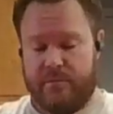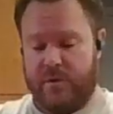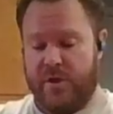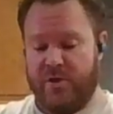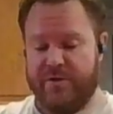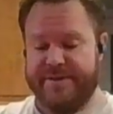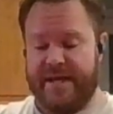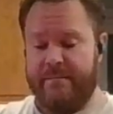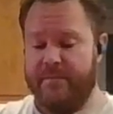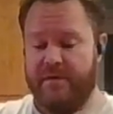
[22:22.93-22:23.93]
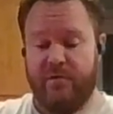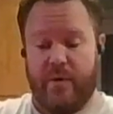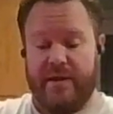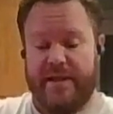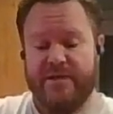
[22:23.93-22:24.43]
you can do the same. If you
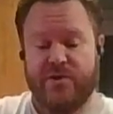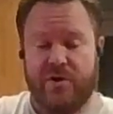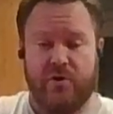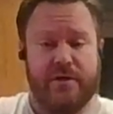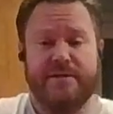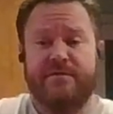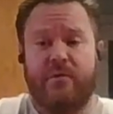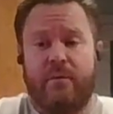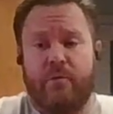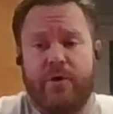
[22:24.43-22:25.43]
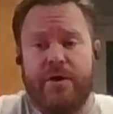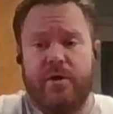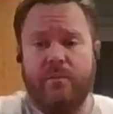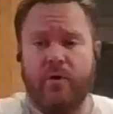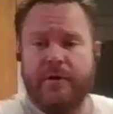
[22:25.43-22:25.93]
want less, you can do less. If you want more, you can
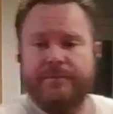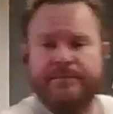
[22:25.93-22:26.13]
do more.